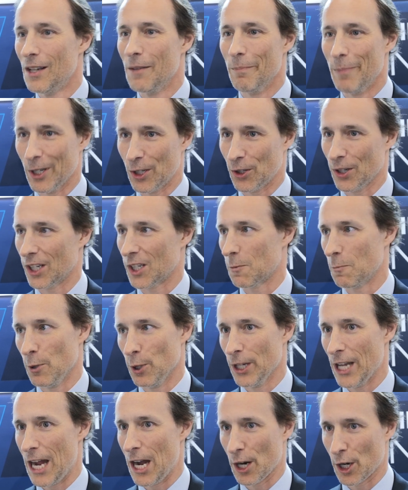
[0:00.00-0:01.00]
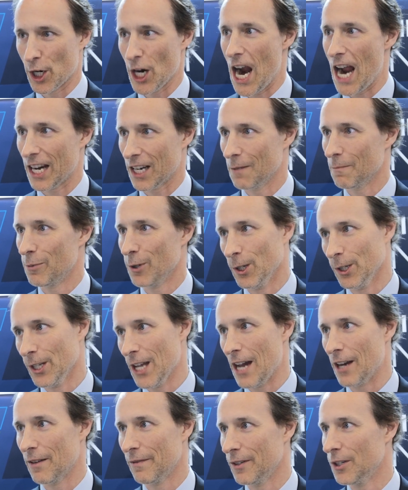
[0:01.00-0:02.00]
Bittrex pulled out, Kraken pulled
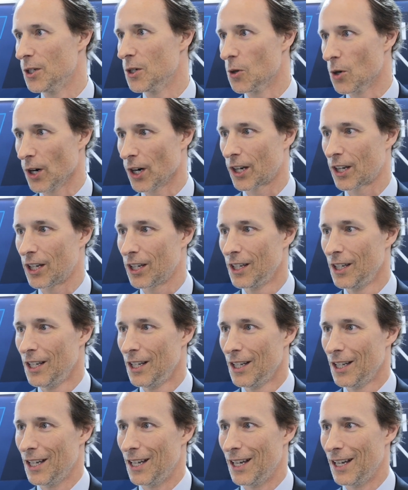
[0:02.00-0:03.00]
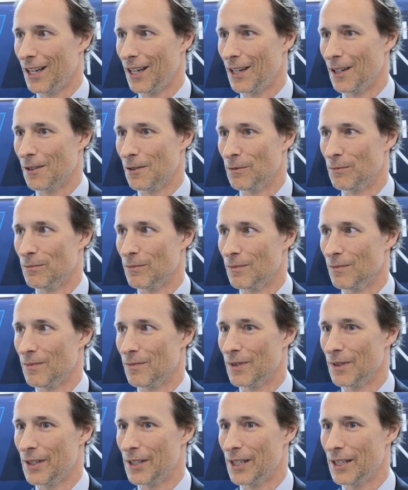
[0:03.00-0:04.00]
out of New York.
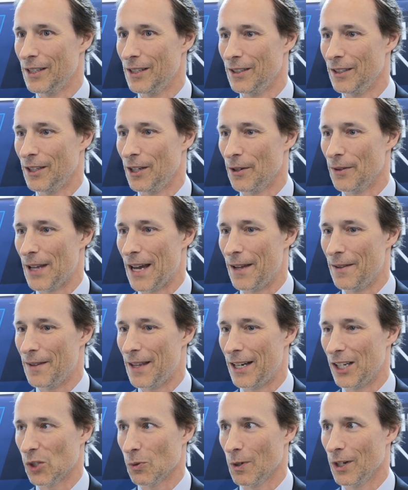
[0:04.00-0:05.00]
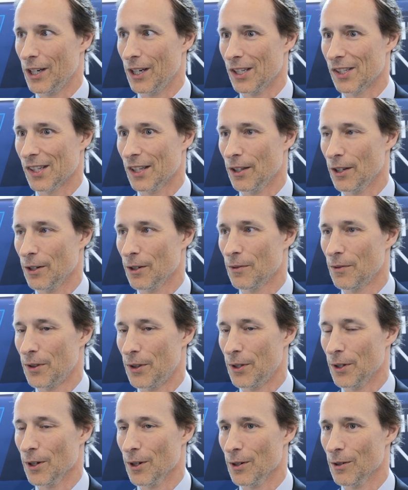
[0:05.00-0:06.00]
You know, that is what it is, and
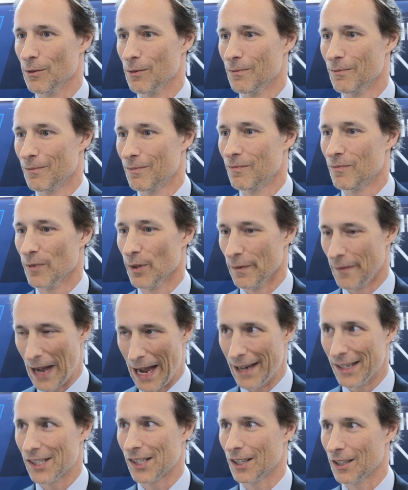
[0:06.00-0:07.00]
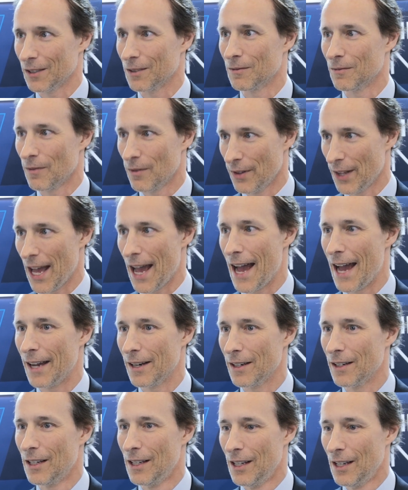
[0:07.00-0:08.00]
they're revising
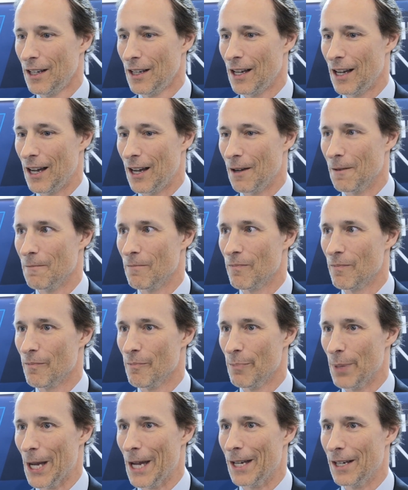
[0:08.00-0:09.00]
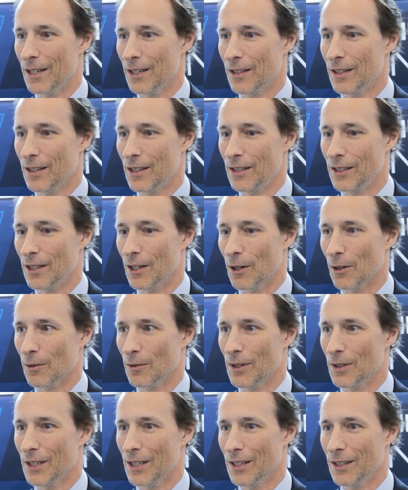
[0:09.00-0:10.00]
that. But you
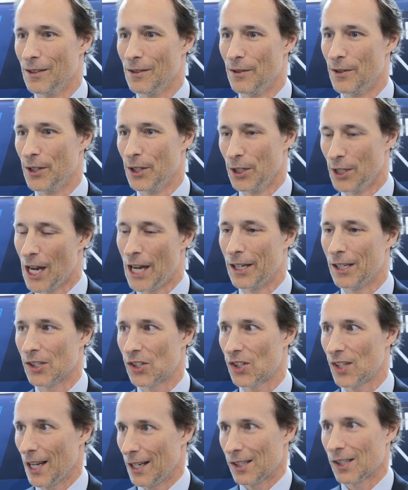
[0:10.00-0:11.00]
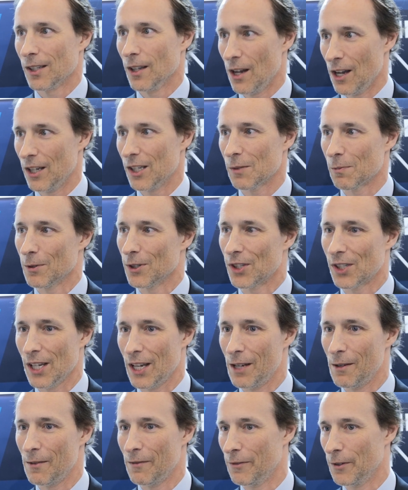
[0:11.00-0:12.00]
know, the United States laws per
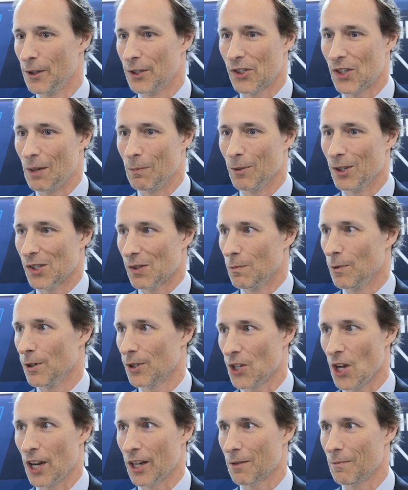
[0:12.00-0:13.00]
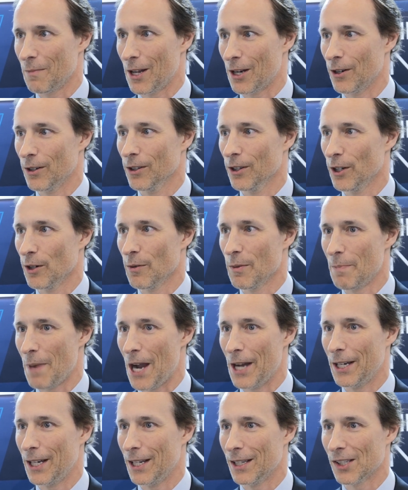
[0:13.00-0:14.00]
se, for the same reason we were talking about earlier with
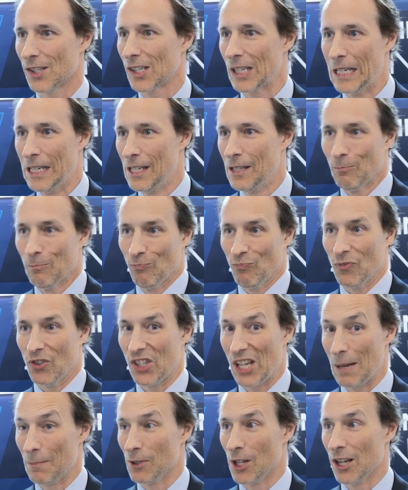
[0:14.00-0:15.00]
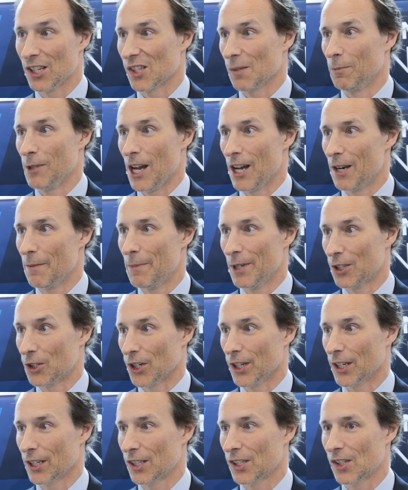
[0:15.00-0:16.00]
Binance, same laws apply to
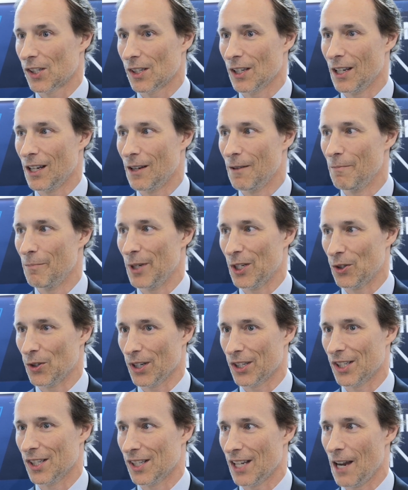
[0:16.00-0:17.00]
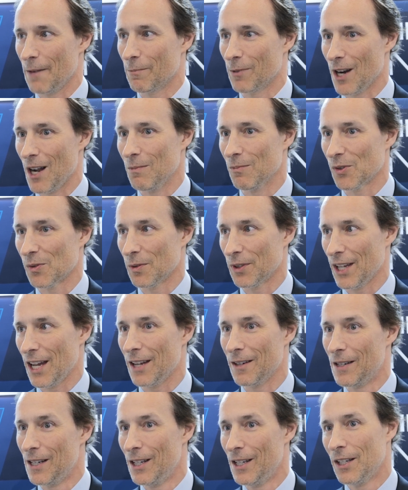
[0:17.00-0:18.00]
Bittrex. Bittrex has had problems with
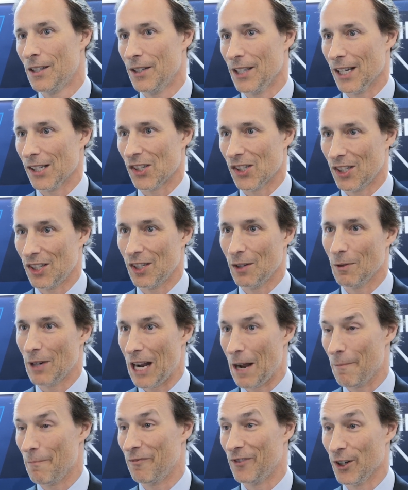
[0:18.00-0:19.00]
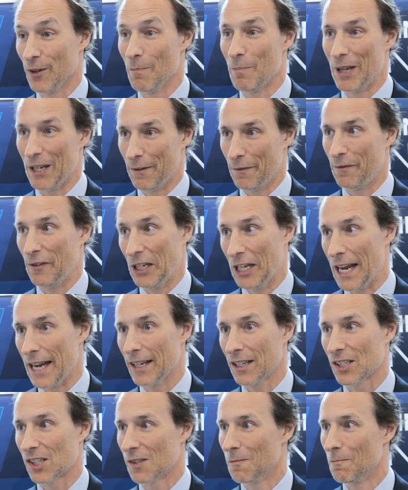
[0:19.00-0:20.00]
that. The SEC went after
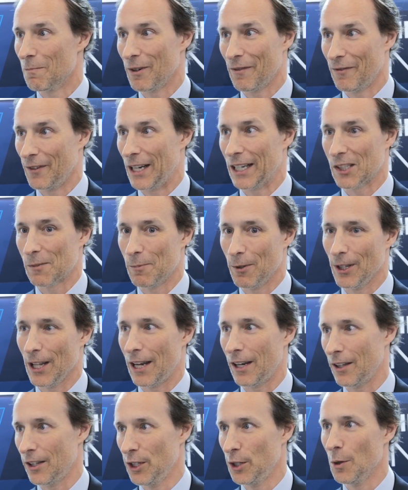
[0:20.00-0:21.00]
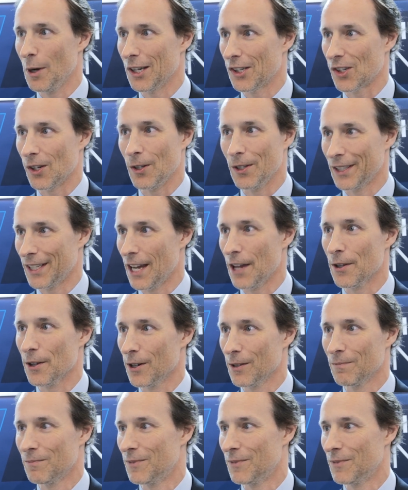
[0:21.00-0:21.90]
Bitfinex, and Bitfinex pulled out of the U.S. altogether,